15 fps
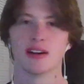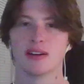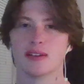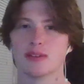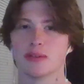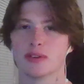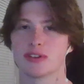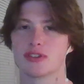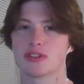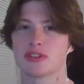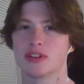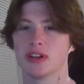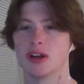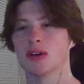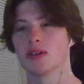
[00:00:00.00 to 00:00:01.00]
which you
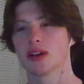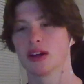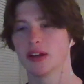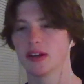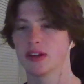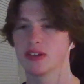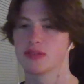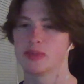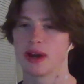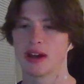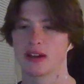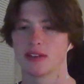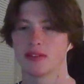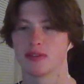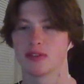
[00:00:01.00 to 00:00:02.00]
know kind of goes back
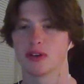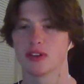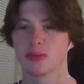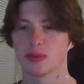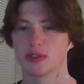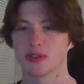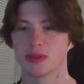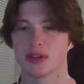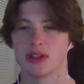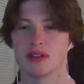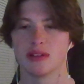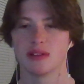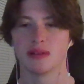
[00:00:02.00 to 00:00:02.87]
and forth between